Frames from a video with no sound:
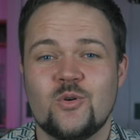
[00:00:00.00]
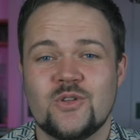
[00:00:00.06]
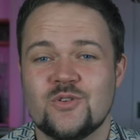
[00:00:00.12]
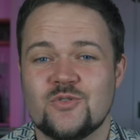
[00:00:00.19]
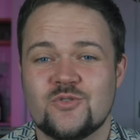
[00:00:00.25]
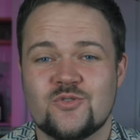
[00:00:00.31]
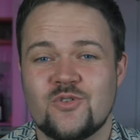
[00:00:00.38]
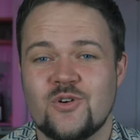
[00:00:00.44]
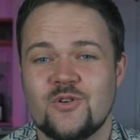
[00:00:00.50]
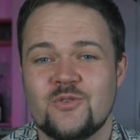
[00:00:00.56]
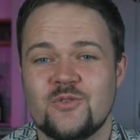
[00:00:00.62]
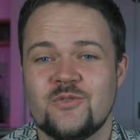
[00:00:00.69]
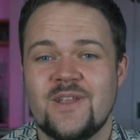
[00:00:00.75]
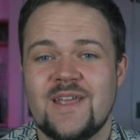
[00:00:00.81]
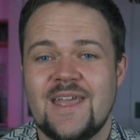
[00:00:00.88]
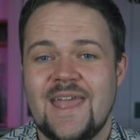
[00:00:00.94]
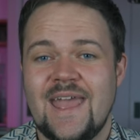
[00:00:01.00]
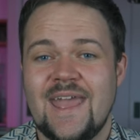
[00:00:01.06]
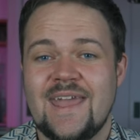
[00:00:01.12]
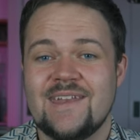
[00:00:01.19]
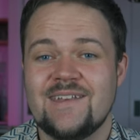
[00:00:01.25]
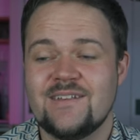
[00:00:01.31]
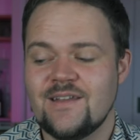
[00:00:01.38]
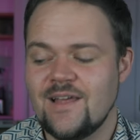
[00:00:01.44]
or your drone.
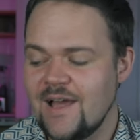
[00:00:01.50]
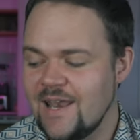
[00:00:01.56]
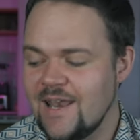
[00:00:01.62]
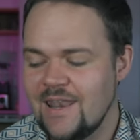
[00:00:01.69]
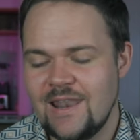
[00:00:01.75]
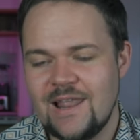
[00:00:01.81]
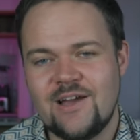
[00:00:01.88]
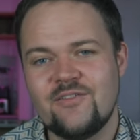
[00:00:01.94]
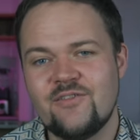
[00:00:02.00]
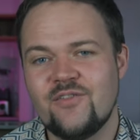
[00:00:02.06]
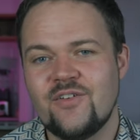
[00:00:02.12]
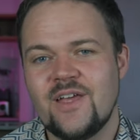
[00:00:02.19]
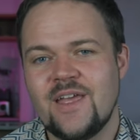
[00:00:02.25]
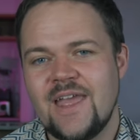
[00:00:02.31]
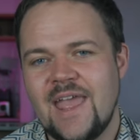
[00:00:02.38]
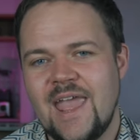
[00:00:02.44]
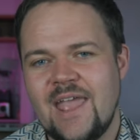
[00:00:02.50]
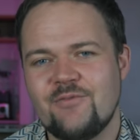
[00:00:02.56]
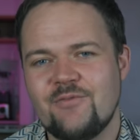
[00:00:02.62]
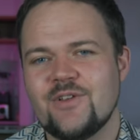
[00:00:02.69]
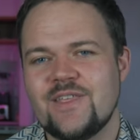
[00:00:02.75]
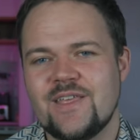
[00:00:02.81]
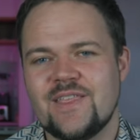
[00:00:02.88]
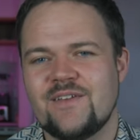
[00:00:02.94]
And I love
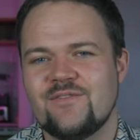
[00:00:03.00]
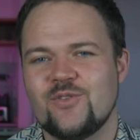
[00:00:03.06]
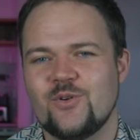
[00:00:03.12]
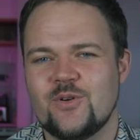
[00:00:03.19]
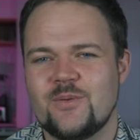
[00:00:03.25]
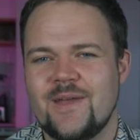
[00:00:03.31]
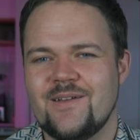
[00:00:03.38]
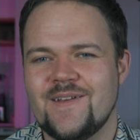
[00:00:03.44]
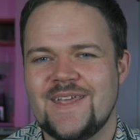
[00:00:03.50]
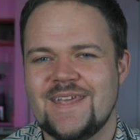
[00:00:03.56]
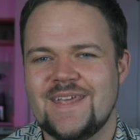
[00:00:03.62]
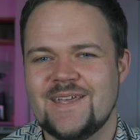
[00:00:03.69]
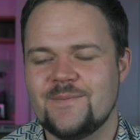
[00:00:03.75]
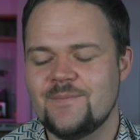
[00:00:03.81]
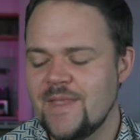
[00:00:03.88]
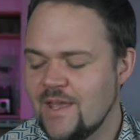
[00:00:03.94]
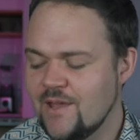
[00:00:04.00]
everything they've thought about here.